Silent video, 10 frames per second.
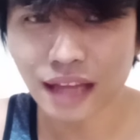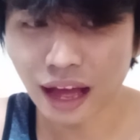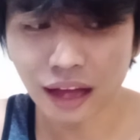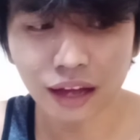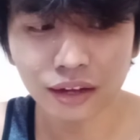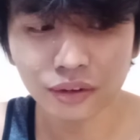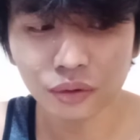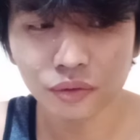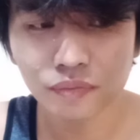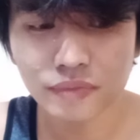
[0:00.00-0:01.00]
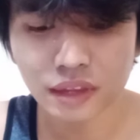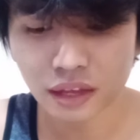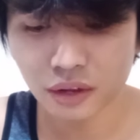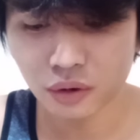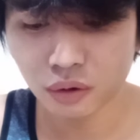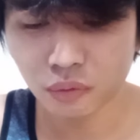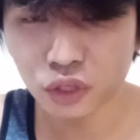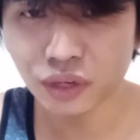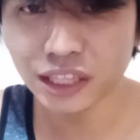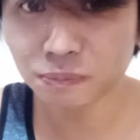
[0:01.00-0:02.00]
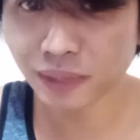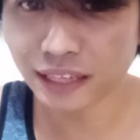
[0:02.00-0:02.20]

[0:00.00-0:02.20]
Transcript: na when you eat